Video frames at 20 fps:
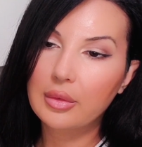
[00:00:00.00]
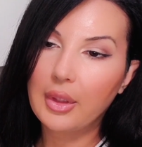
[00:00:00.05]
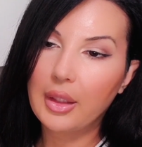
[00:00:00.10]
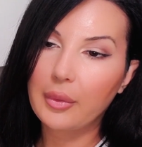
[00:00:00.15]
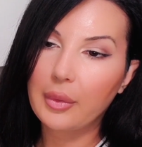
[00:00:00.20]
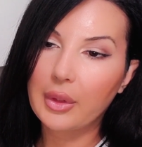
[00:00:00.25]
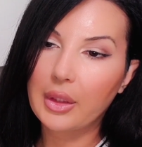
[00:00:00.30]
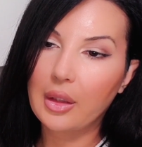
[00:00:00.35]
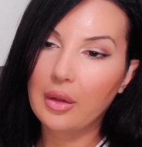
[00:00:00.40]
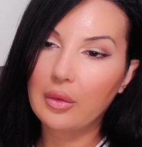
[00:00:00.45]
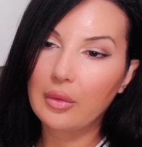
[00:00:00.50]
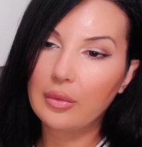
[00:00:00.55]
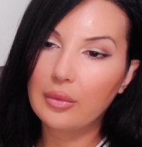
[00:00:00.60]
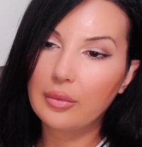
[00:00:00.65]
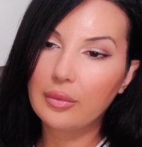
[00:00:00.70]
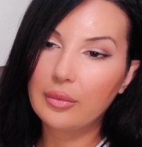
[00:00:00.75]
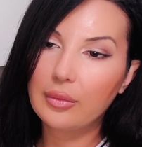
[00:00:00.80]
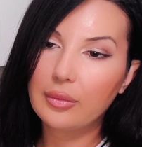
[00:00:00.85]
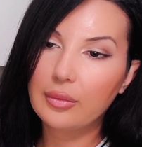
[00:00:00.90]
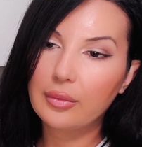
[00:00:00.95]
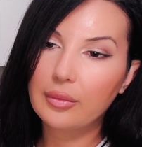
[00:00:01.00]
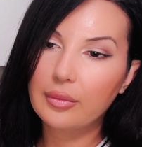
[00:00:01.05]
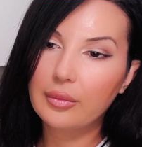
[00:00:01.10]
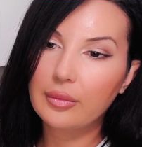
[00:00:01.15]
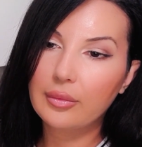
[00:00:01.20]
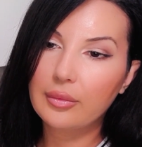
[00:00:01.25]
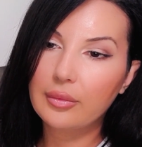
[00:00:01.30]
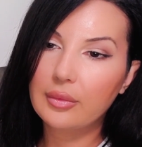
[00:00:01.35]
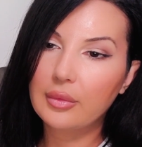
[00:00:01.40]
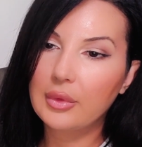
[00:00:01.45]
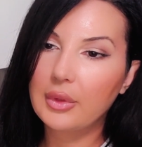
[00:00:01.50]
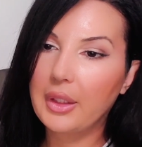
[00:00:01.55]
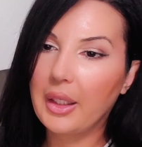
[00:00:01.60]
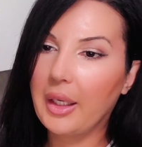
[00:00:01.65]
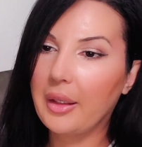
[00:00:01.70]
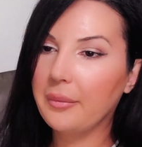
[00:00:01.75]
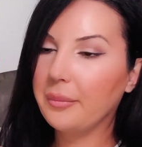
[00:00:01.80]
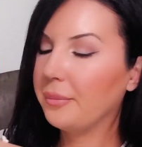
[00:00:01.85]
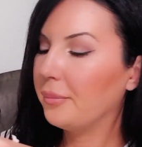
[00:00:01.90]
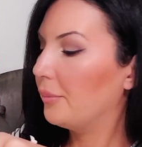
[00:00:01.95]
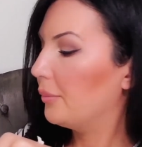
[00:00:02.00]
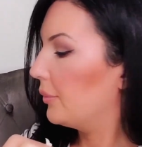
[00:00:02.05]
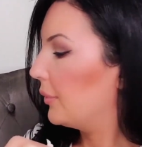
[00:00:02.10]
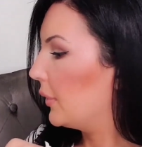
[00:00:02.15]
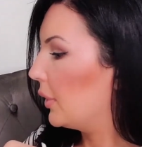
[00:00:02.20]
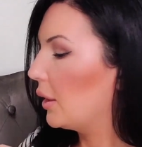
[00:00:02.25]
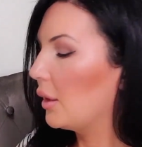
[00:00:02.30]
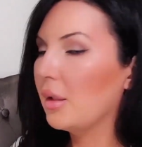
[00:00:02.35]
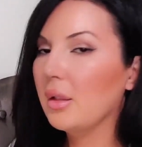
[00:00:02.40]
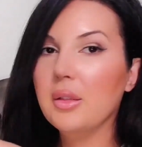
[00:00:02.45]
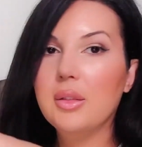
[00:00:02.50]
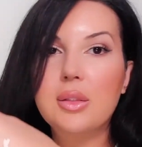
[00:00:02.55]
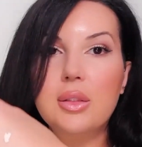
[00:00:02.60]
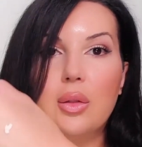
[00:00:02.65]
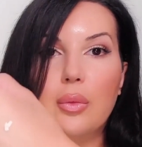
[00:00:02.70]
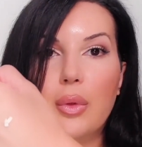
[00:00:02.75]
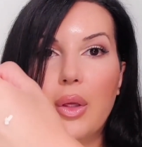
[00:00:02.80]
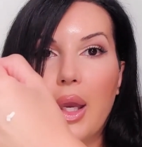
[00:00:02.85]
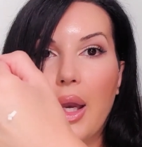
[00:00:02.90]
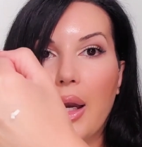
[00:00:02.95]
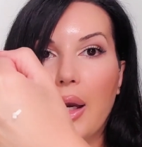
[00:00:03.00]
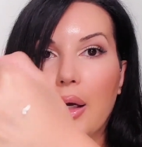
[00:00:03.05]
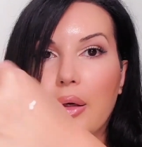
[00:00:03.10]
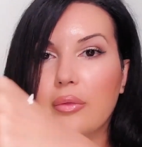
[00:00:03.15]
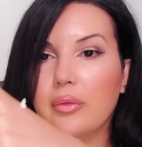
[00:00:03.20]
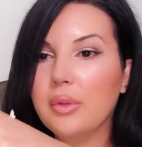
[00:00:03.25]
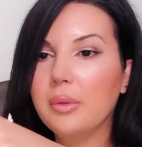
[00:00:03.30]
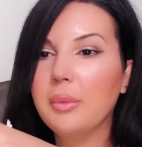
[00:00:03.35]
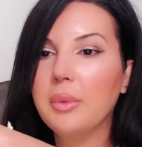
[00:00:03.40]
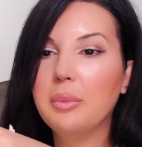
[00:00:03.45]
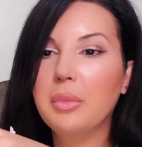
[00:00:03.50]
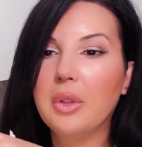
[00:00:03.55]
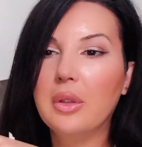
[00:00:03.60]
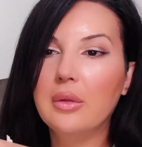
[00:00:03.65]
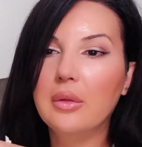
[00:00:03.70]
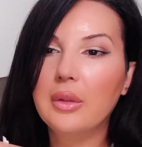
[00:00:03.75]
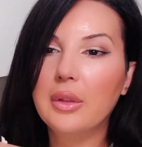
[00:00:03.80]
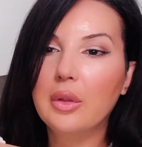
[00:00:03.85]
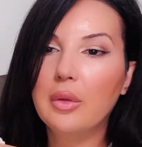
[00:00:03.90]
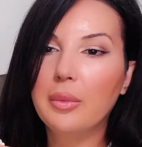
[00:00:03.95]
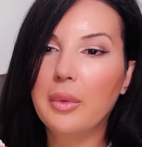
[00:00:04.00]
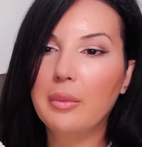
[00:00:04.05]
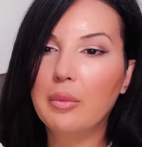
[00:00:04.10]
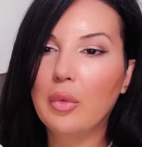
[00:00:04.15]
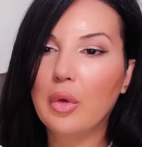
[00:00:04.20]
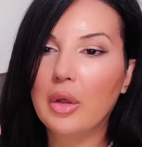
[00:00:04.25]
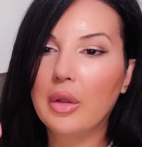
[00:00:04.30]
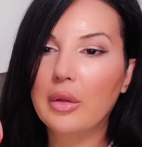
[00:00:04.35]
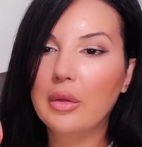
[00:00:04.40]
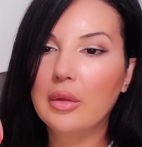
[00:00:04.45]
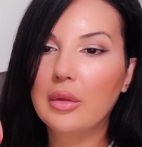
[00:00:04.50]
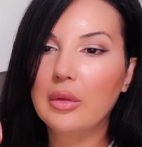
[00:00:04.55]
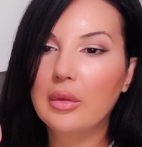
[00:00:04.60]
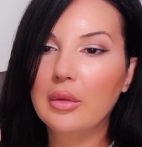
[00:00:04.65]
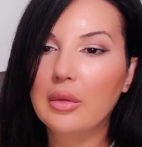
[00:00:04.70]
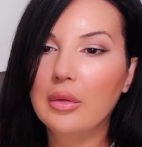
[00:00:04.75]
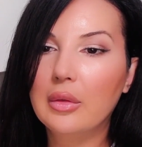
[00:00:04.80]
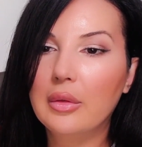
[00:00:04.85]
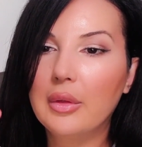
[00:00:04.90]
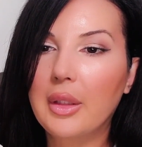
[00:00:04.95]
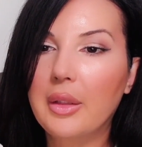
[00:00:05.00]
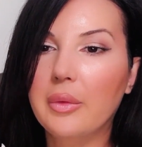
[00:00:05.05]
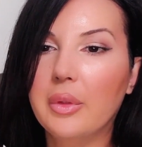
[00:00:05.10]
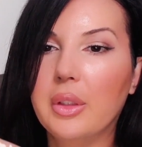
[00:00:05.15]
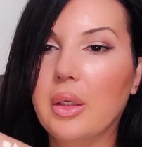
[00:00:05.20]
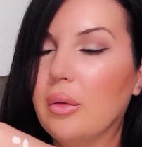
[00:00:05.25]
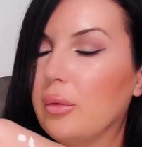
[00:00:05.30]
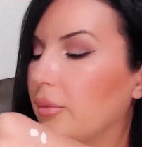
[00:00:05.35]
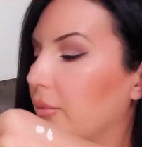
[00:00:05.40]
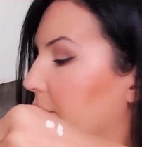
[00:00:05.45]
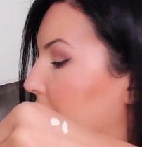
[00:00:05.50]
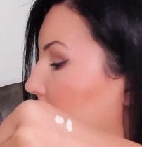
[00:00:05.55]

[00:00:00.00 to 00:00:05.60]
There we go. Okay. So we have, let me put a little bit more. There we go.